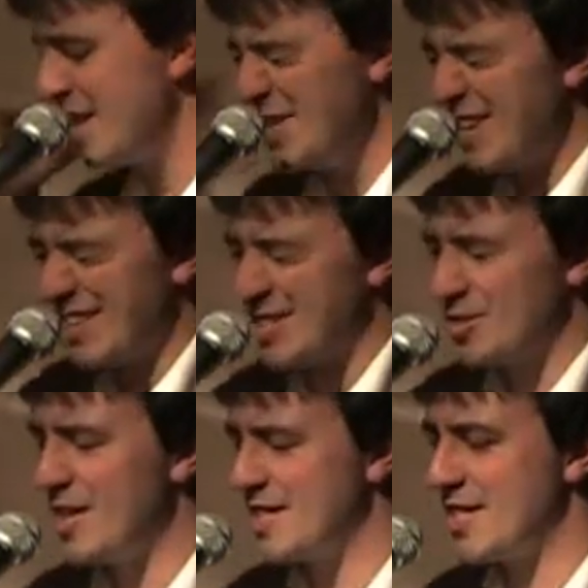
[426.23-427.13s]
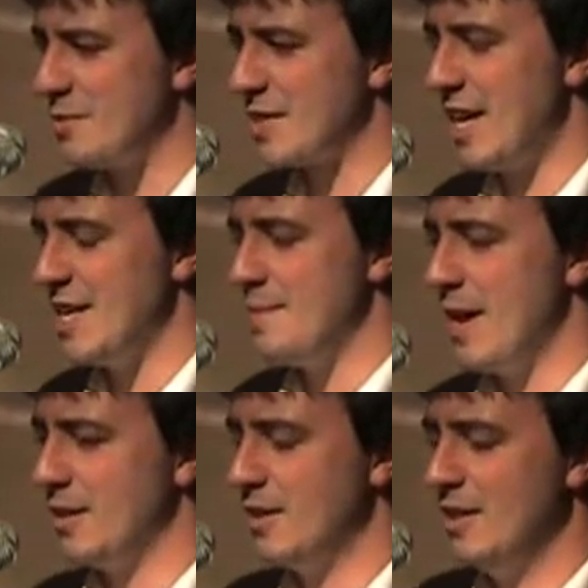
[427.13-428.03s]
Then you've got this great scene with Katie
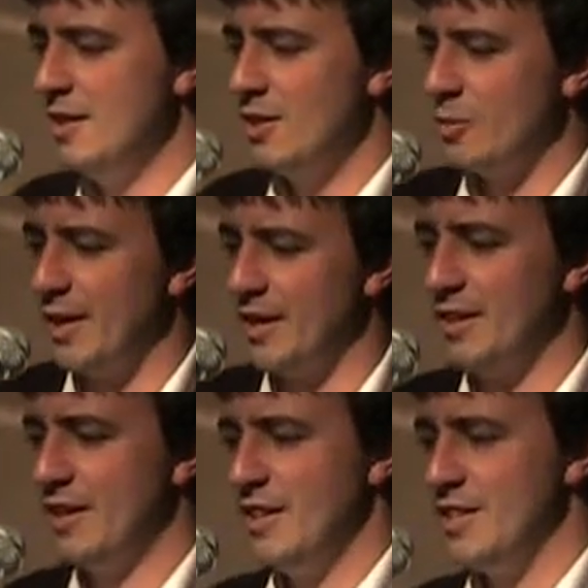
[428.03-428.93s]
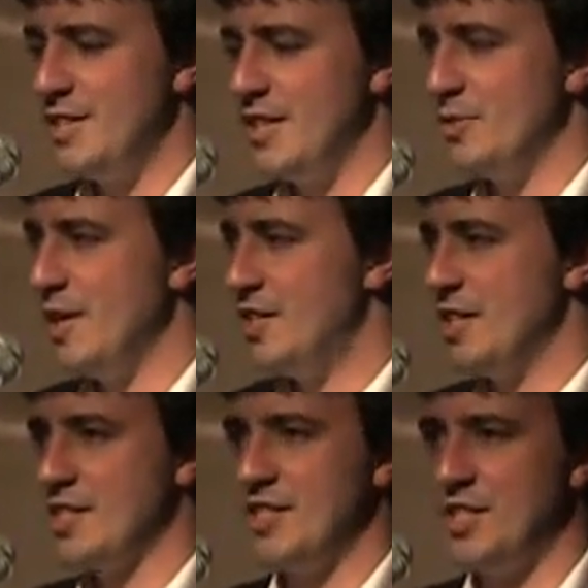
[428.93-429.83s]
Bell, where she
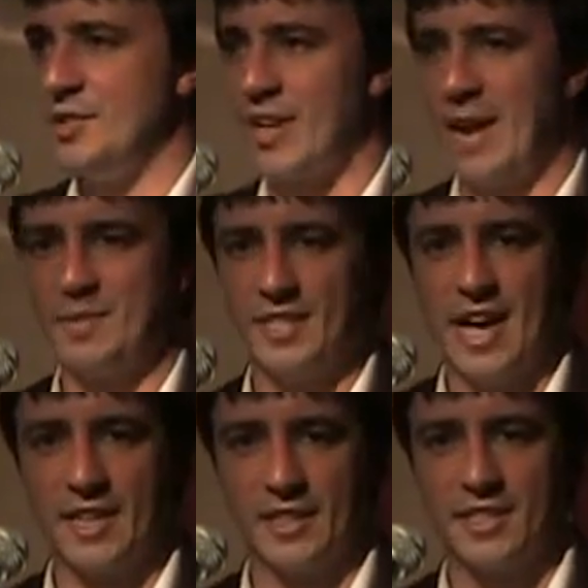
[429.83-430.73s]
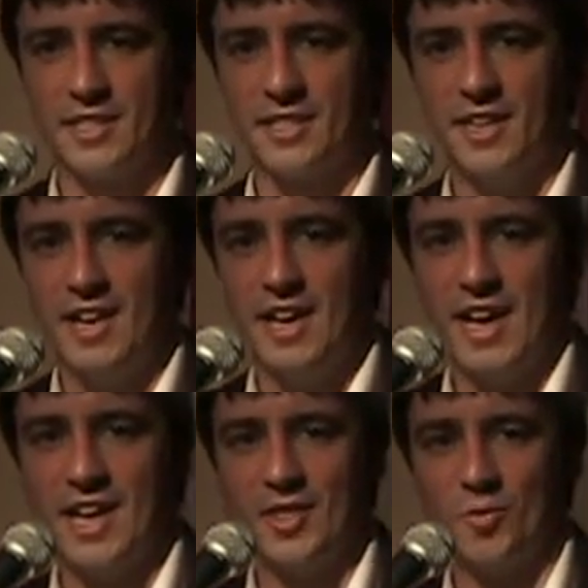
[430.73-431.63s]
reaches and she grabs the necklace.
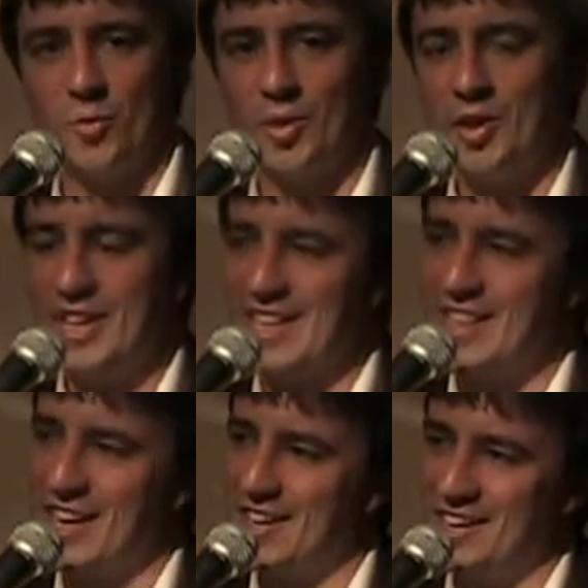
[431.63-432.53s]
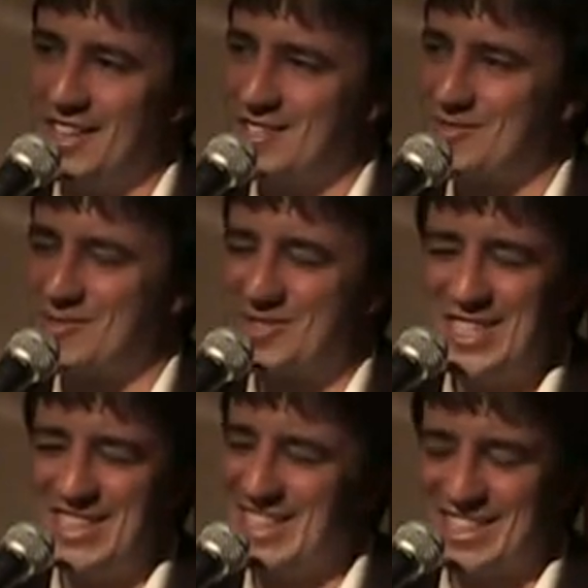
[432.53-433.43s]
And the wording there is
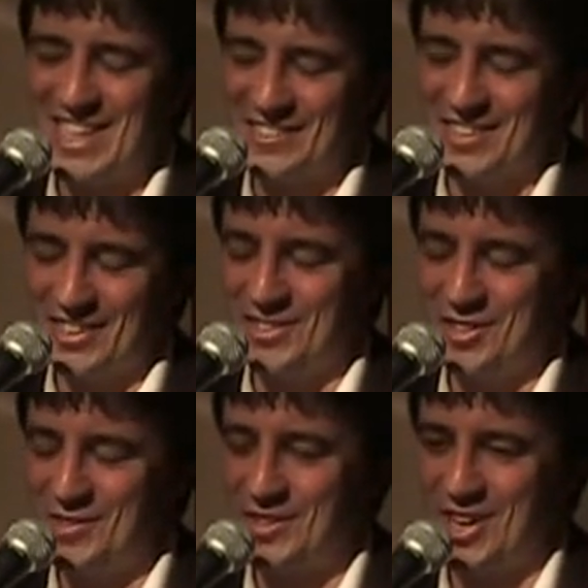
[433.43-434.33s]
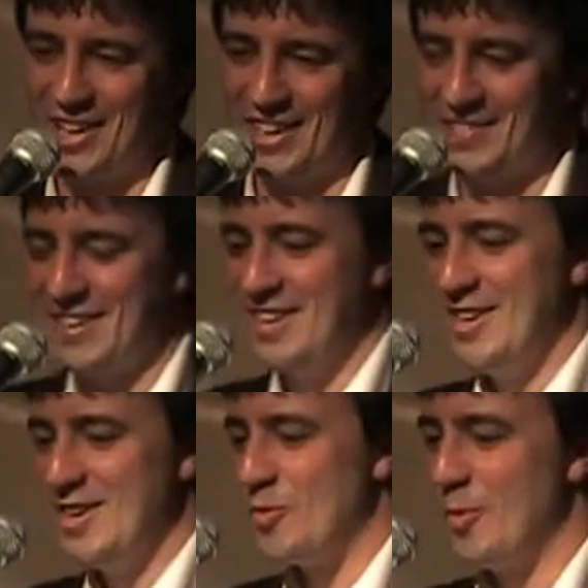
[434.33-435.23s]
really clever. I don't know if you caught it,
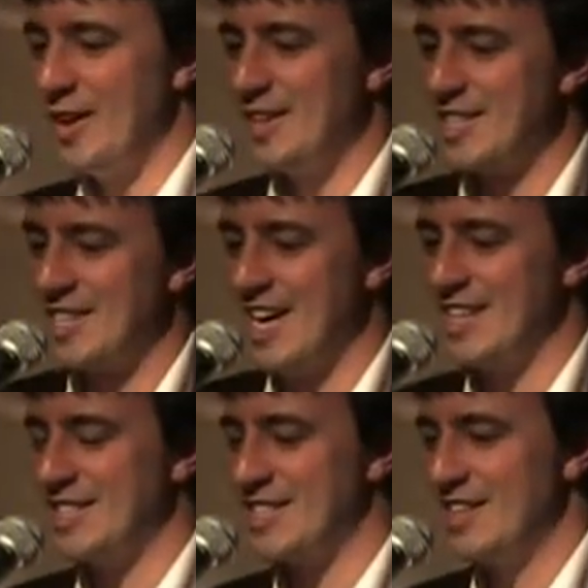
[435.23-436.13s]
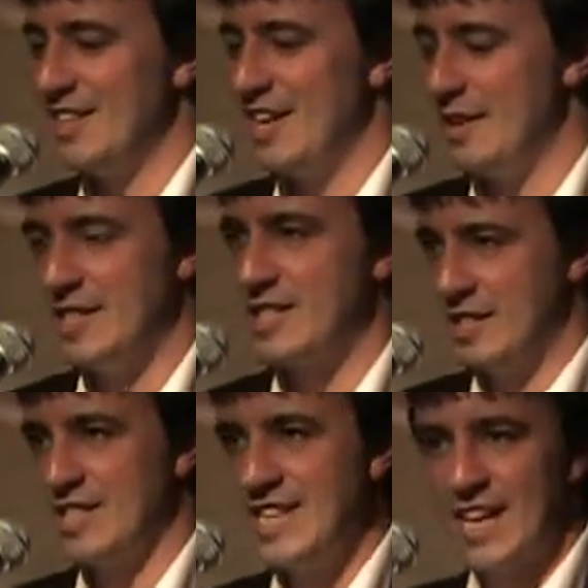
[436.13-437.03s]
where it says,
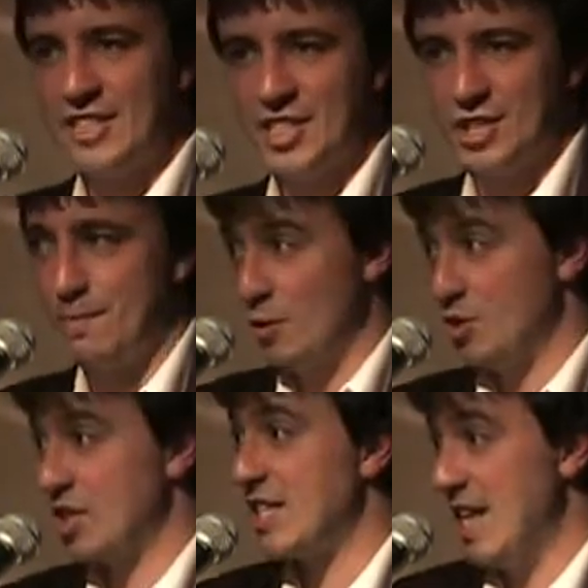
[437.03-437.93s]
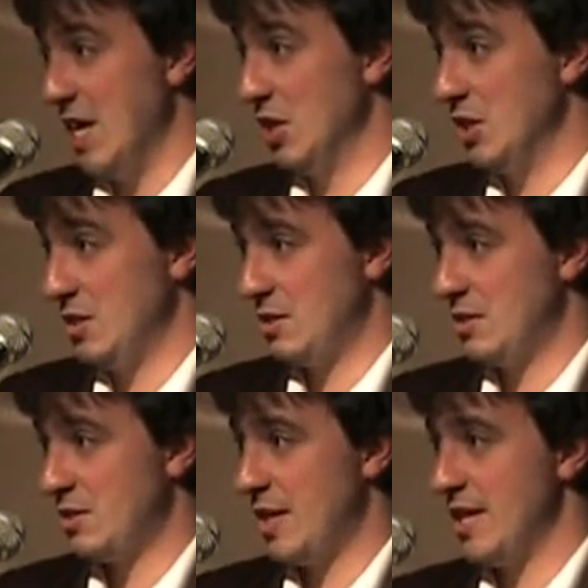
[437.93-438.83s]
this necklace is supposed to kill,
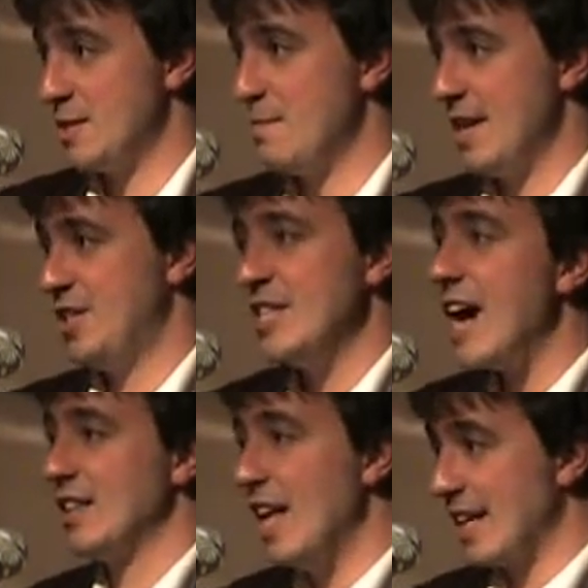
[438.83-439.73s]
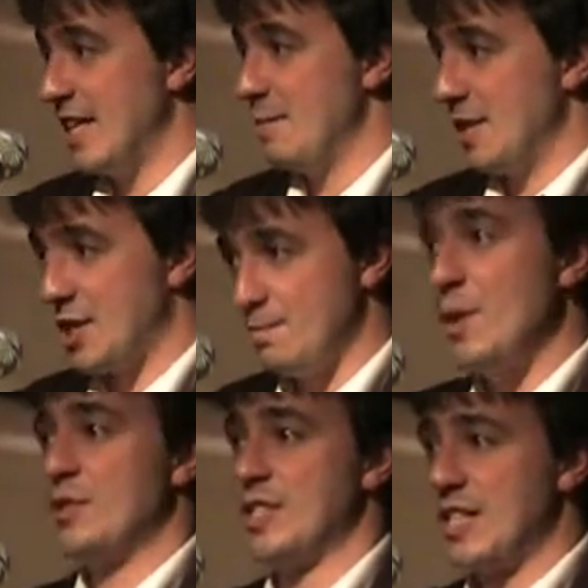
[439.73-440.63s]
right? She got lucky, but it's
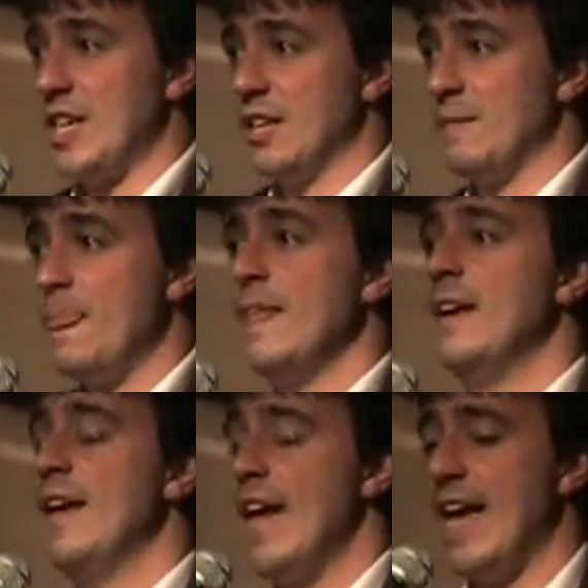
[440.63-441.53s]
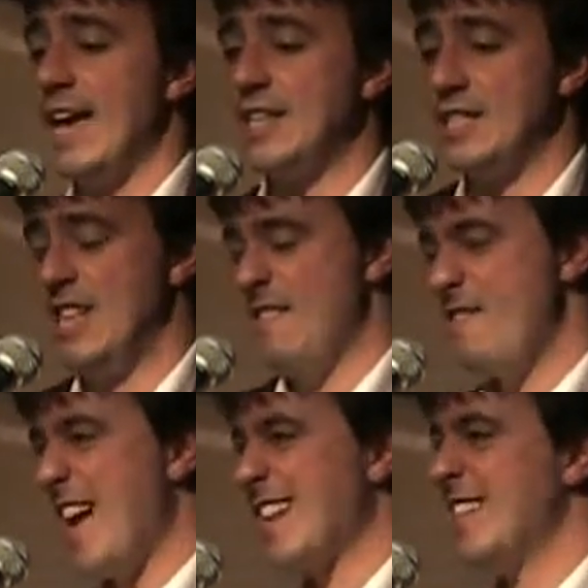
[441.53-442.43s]
supposed to kill. And the
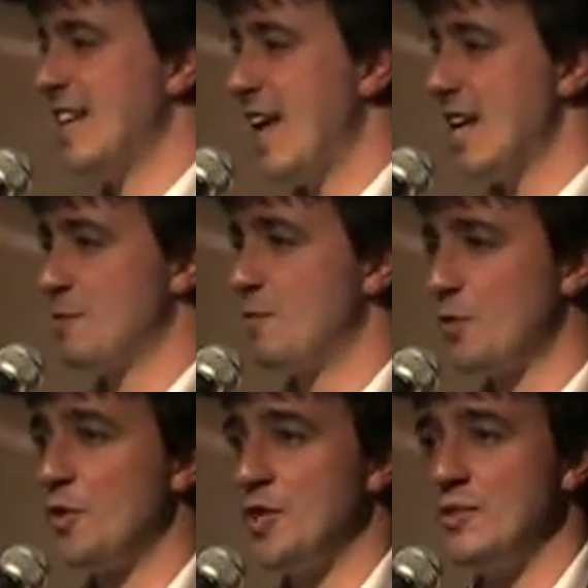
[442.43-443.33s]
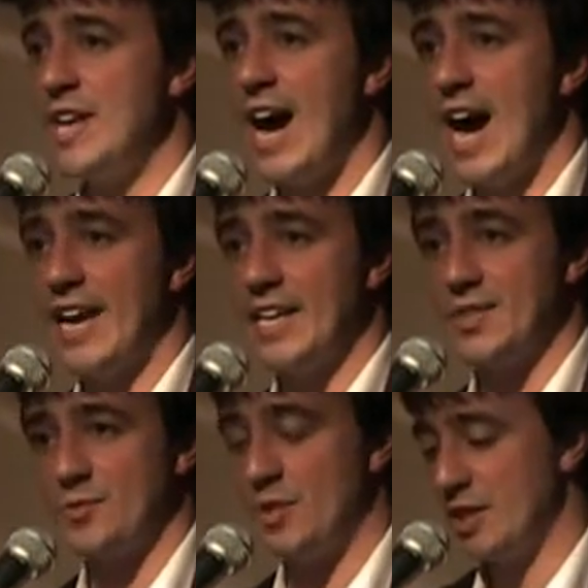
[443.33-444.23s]
effect that it has before you die
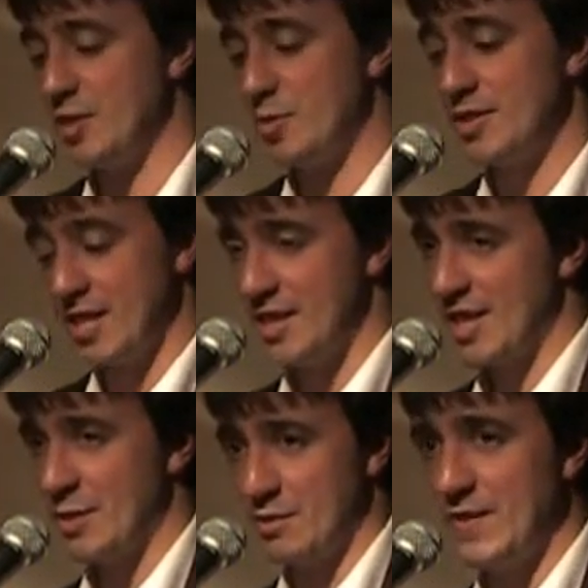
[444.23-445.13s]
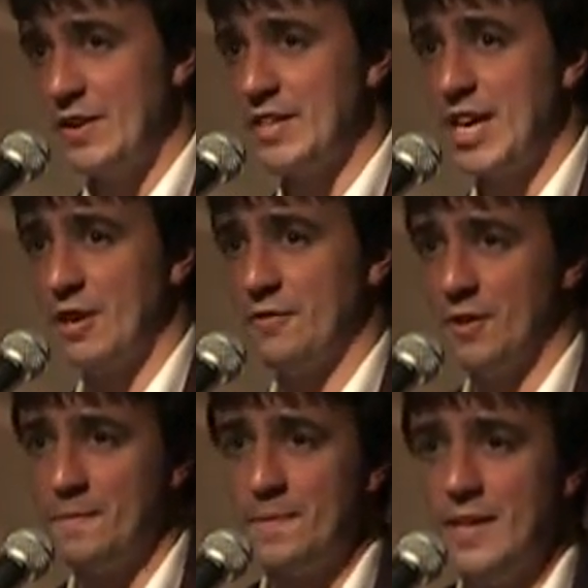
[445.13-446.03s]
is Rowling's words, I think they were very
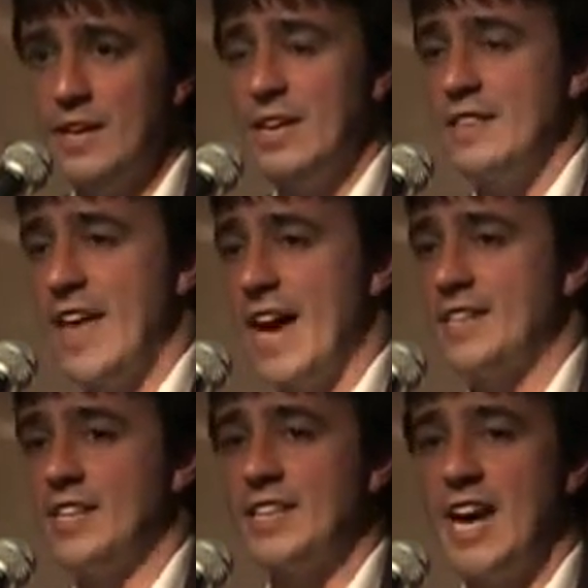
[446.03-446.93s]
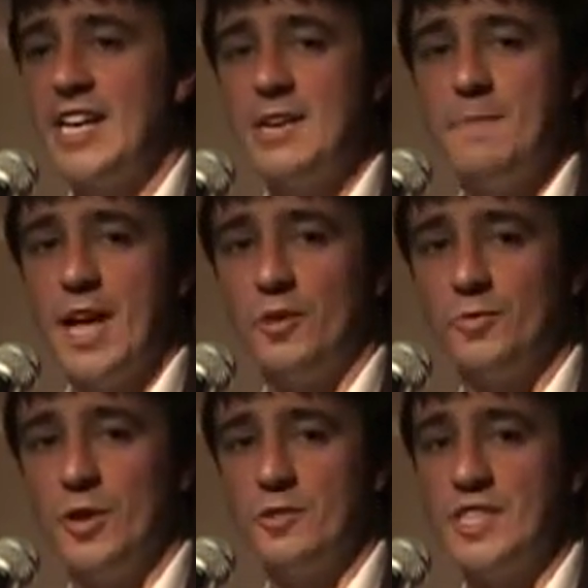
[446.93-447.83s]
careful, that Katie
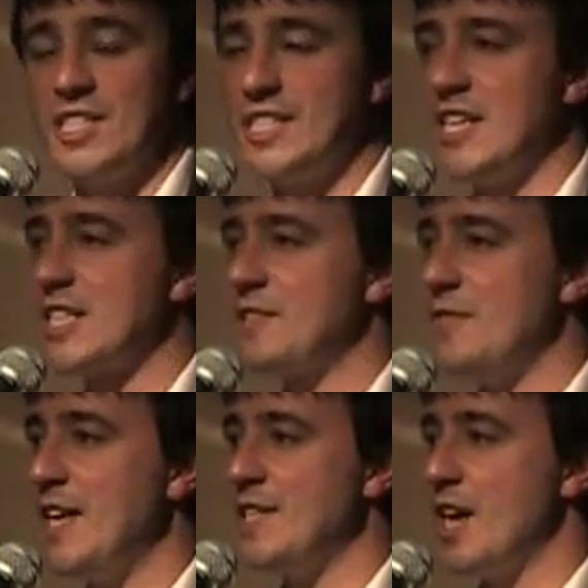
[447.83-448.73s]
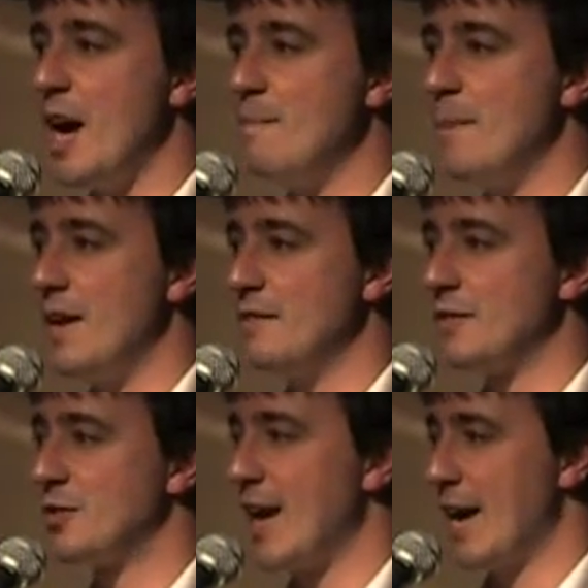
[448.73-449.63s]
Bell rose 6 feet
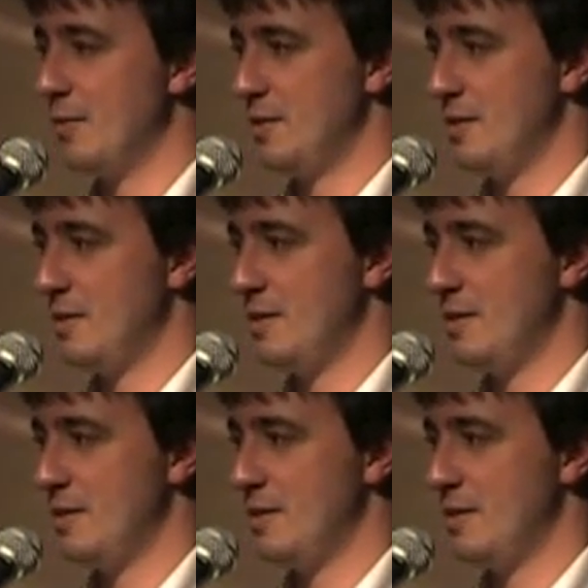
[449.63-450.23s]
above ground